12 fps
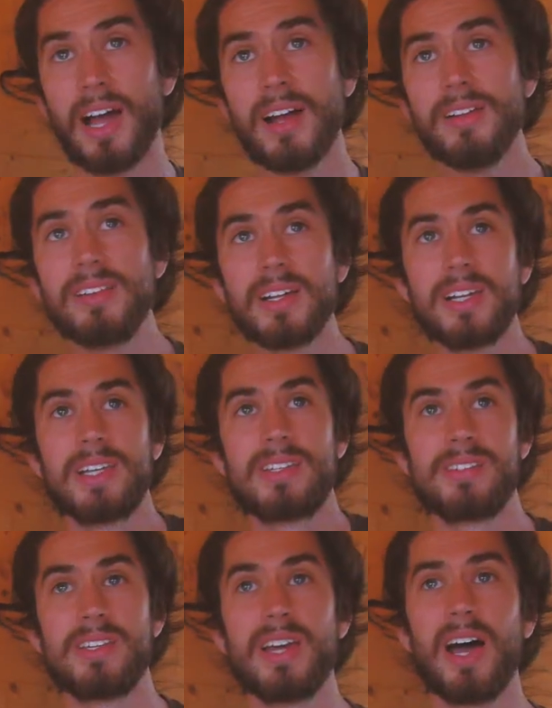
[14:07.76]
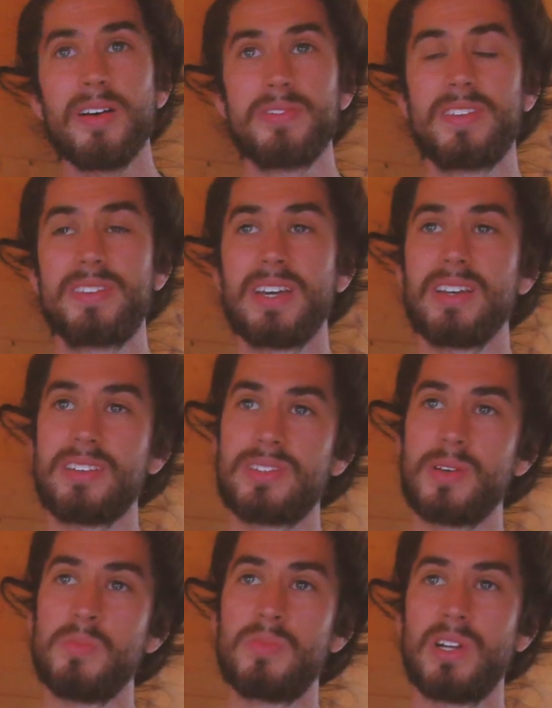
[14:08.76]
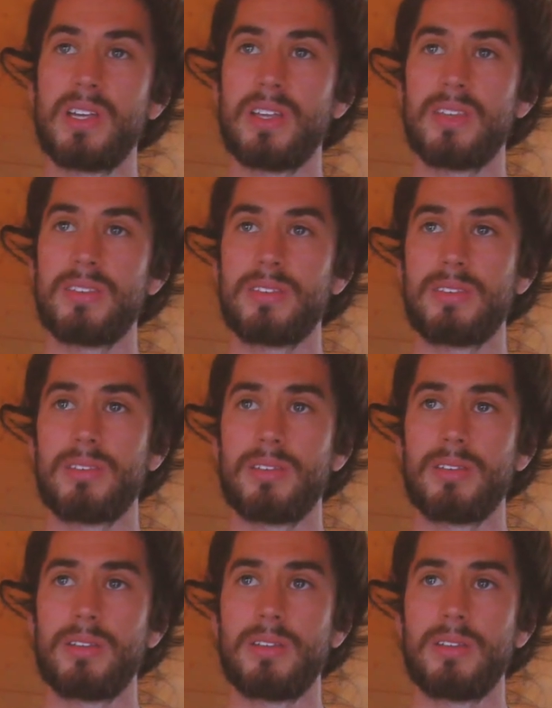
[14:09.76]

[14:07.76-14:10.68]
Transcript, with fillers: I think you have to take some risks